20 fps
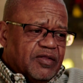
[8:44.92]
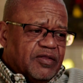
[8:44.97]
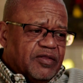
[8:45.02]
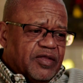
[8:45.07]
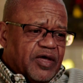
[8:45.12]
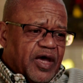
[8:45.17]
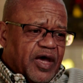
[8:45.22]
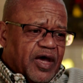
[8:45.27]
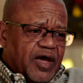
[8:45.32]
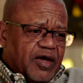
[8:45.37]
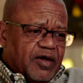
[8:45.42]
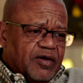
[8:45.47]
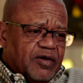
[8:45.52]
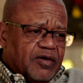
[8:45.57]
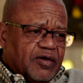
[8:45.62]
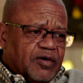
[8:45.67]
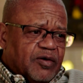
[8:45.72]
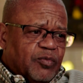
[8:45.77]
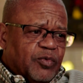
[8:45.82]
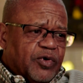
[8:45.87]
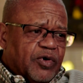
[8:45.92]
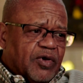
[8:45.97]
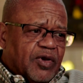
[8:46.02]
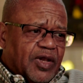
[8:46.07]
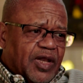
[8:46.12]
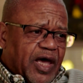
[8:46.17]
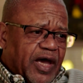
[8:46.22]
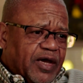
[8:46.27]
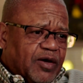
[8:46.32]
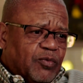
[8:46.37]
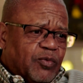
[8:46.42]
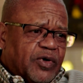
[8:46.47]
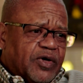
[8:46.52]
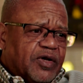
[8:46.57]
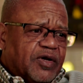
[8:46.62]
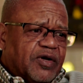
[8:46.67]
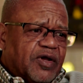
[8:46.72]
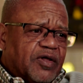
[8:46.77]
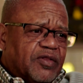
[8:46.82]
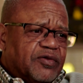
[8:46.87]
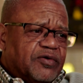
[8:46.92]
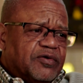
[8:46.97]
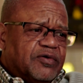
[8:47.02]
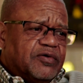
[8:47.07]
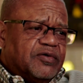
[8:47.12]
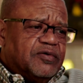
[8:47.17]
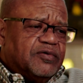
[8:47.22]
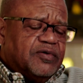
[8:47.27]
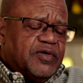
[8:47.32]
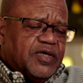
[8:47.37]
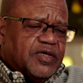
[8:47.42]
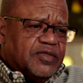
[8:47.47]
that we are like one another